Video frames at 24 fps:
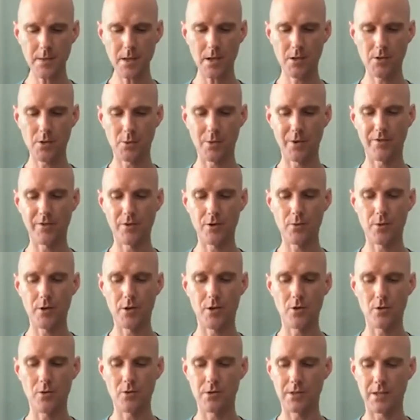So if you were
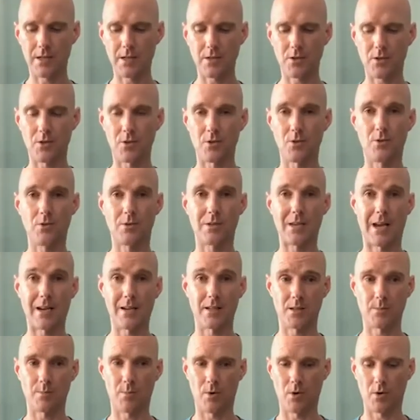using 2
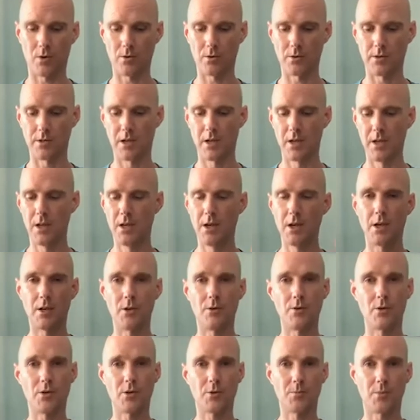tennis balls,
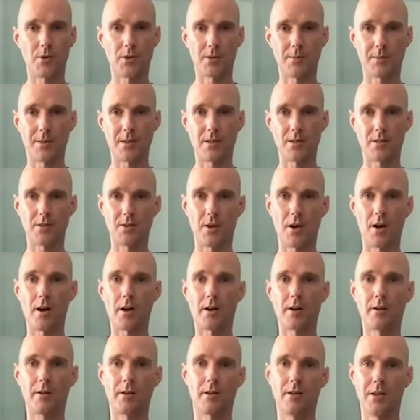you would just put them in the
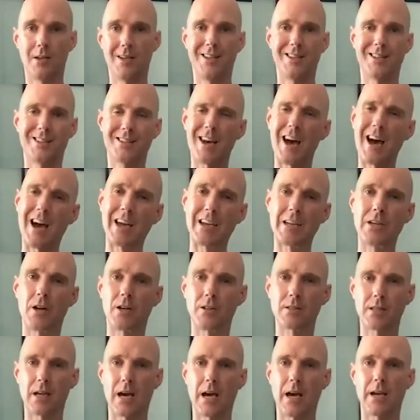sock, tie a
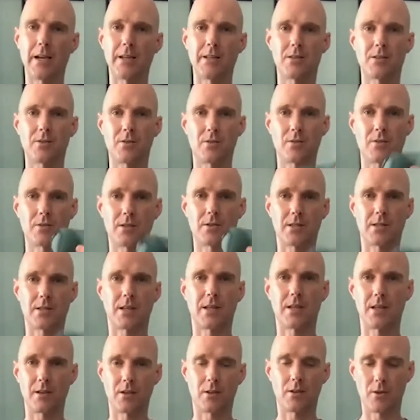knot tight so they're
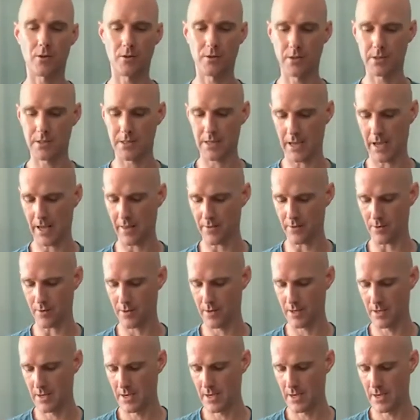sitting close together.